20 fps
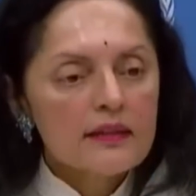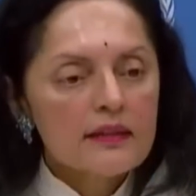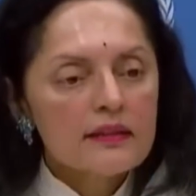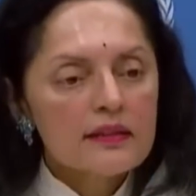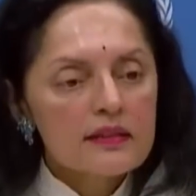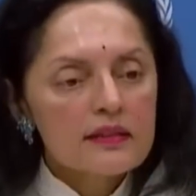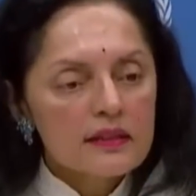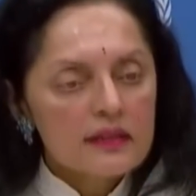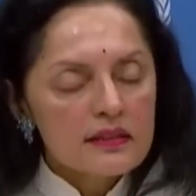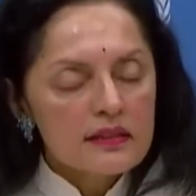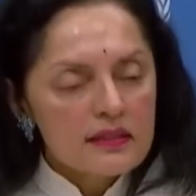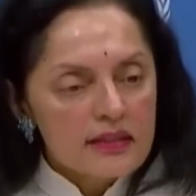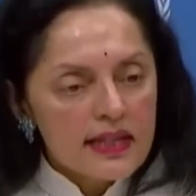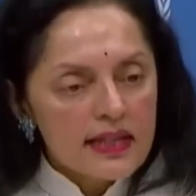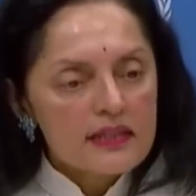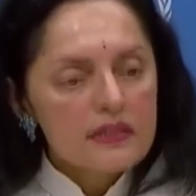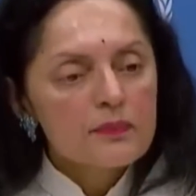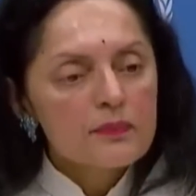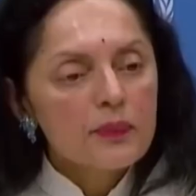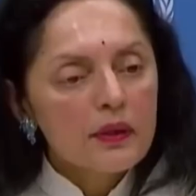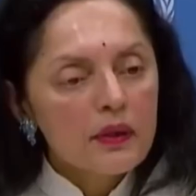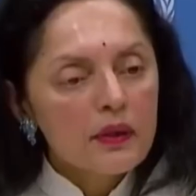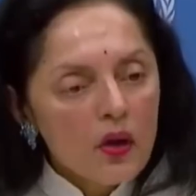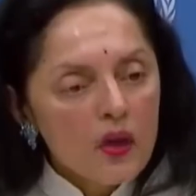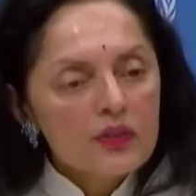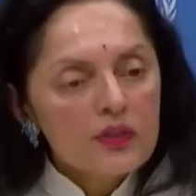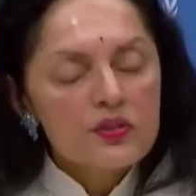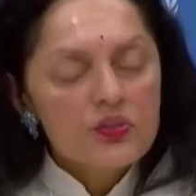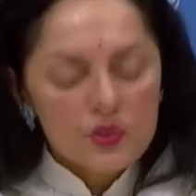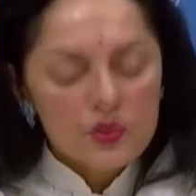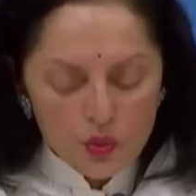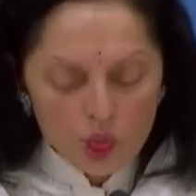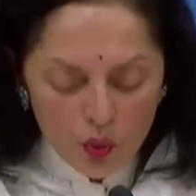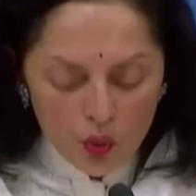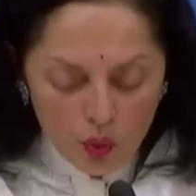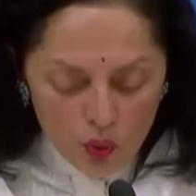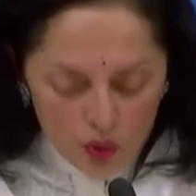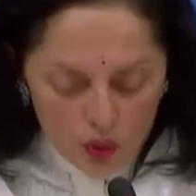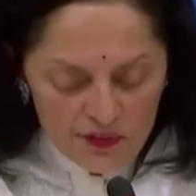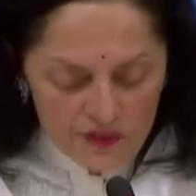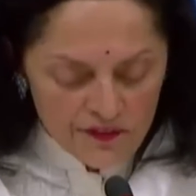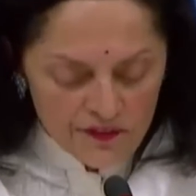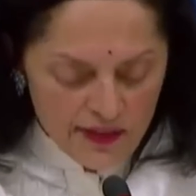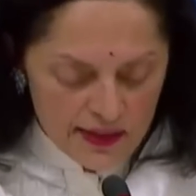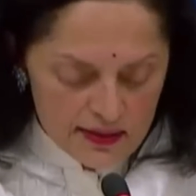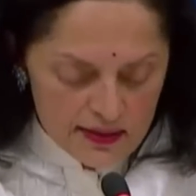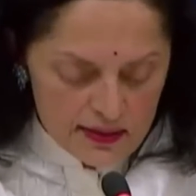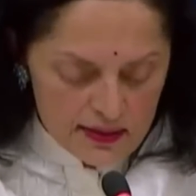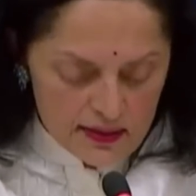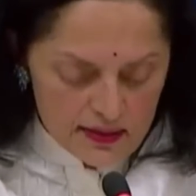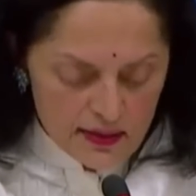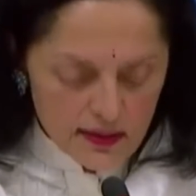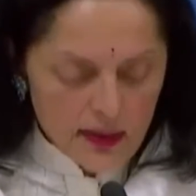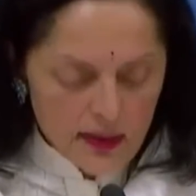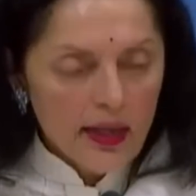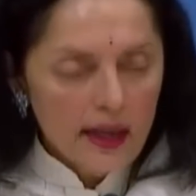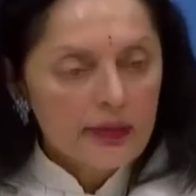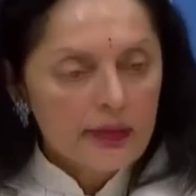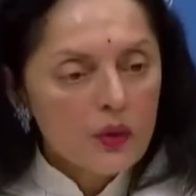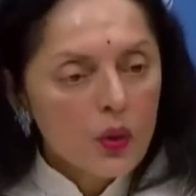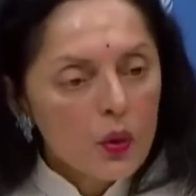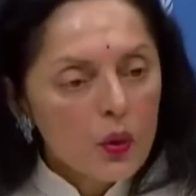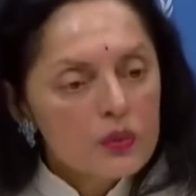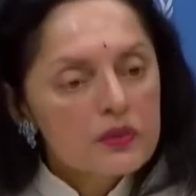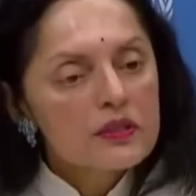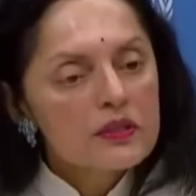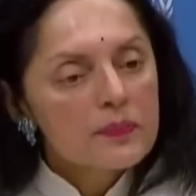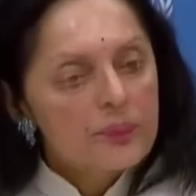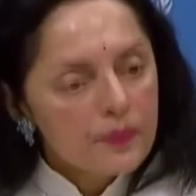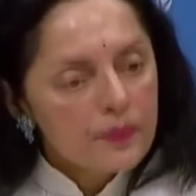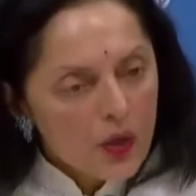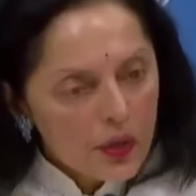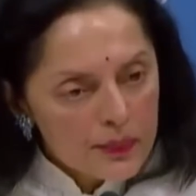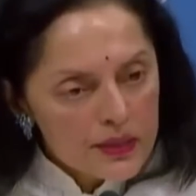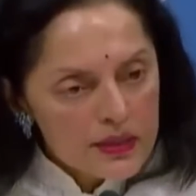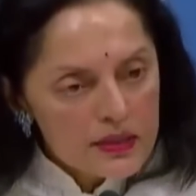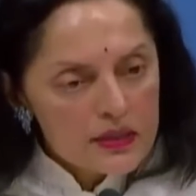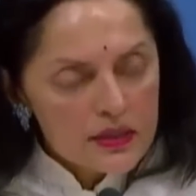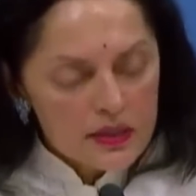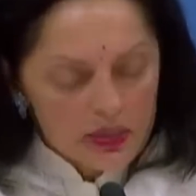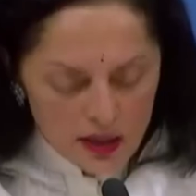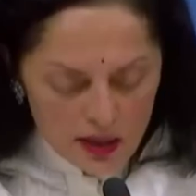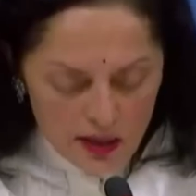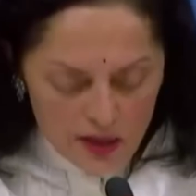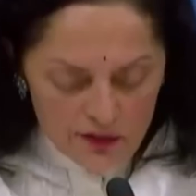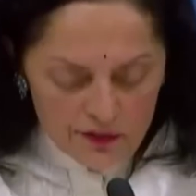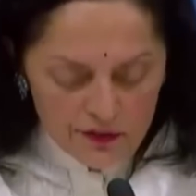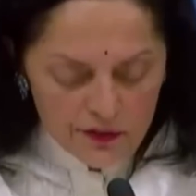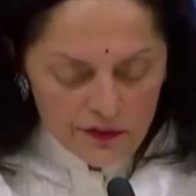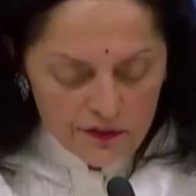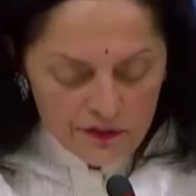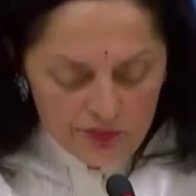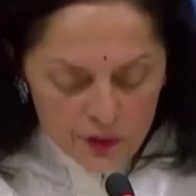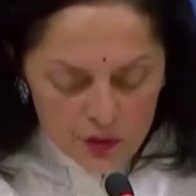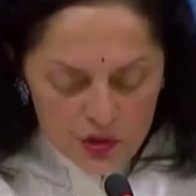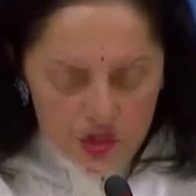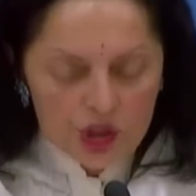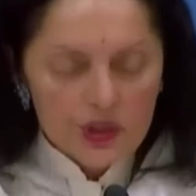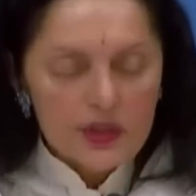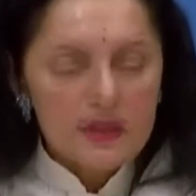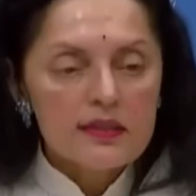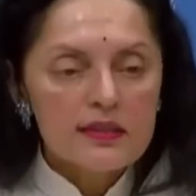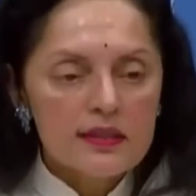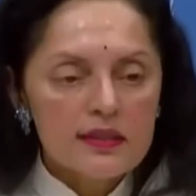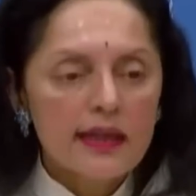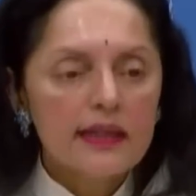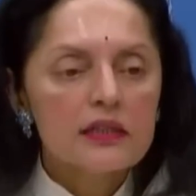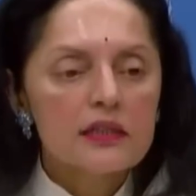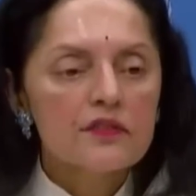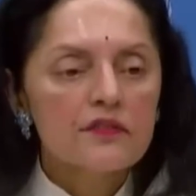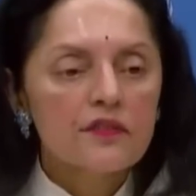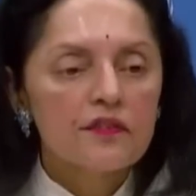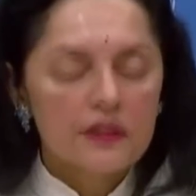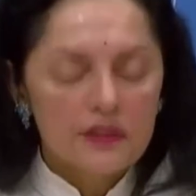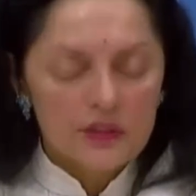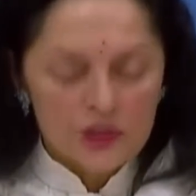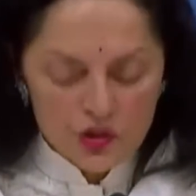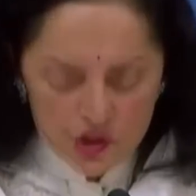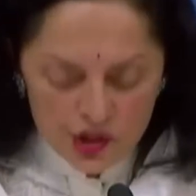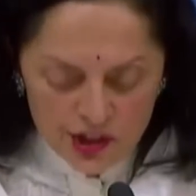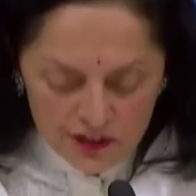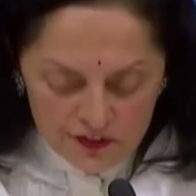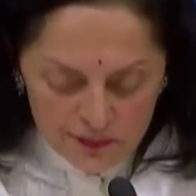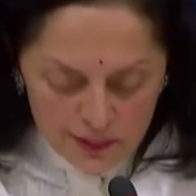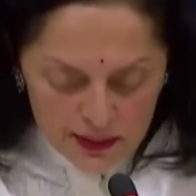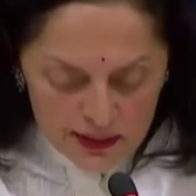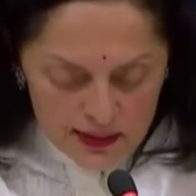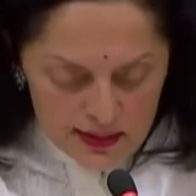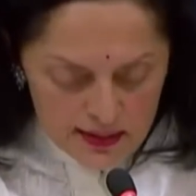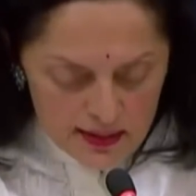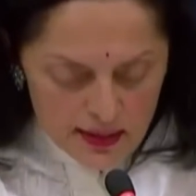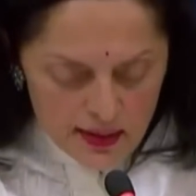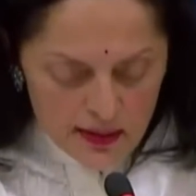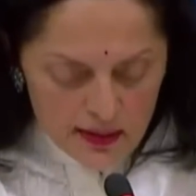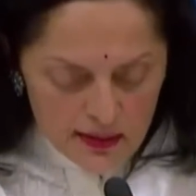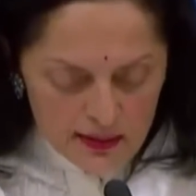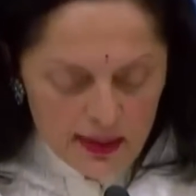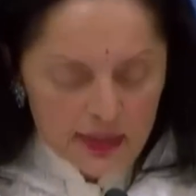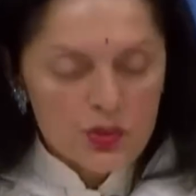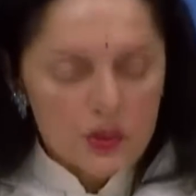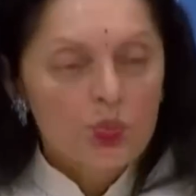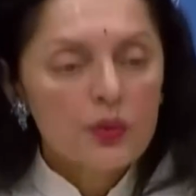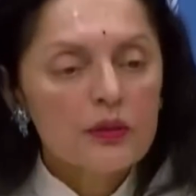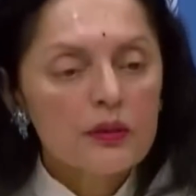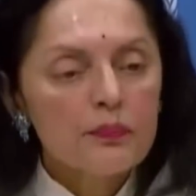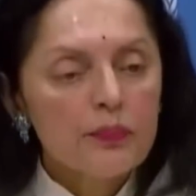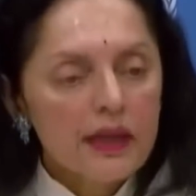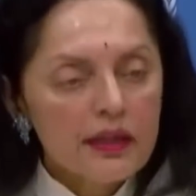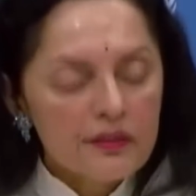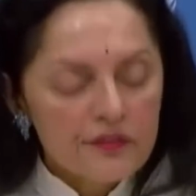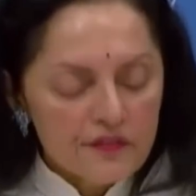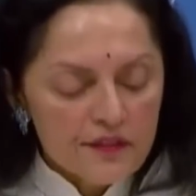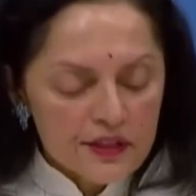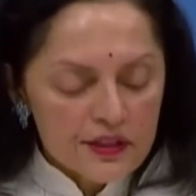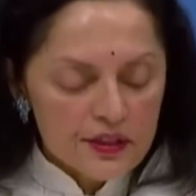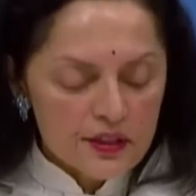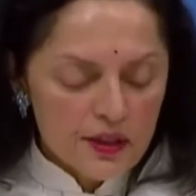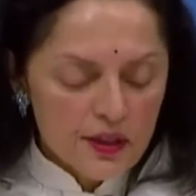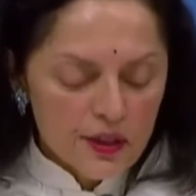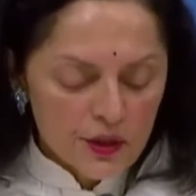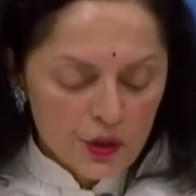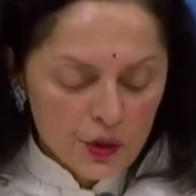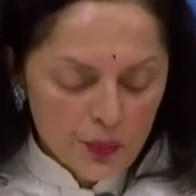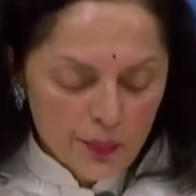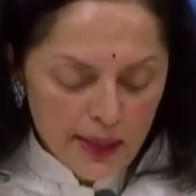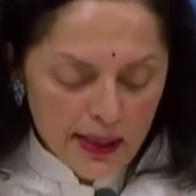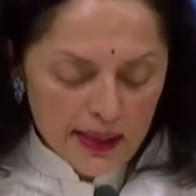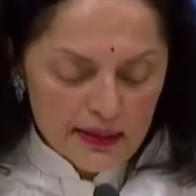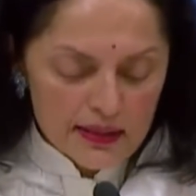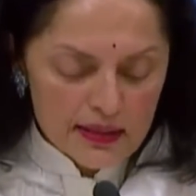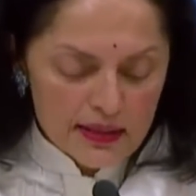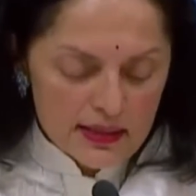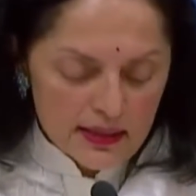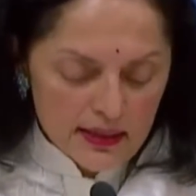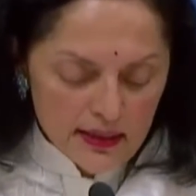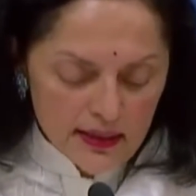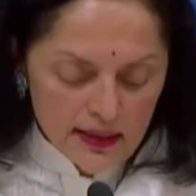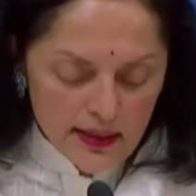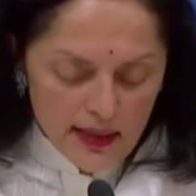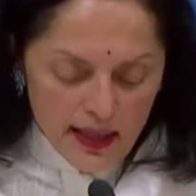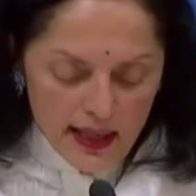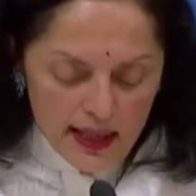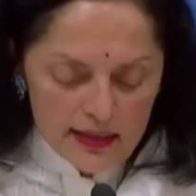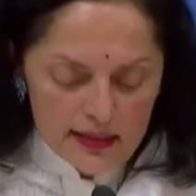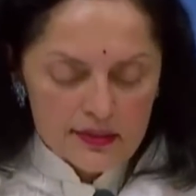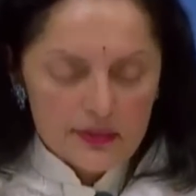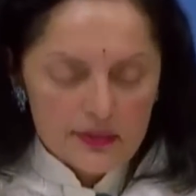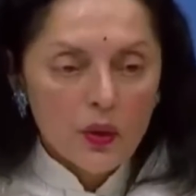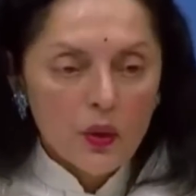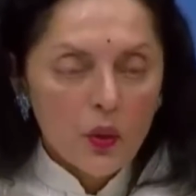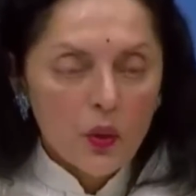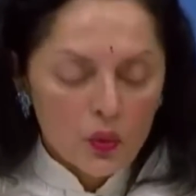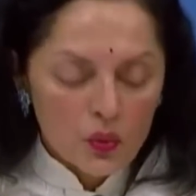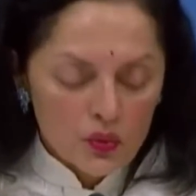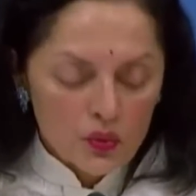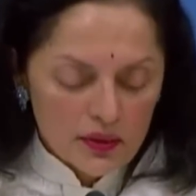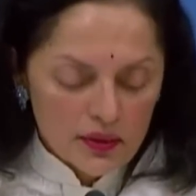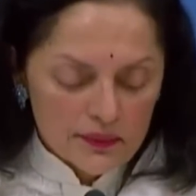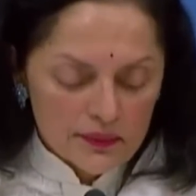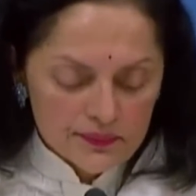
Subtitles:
the success belongs to all of us and holds promise for future scientific achievements that will benefit humanity as a whole.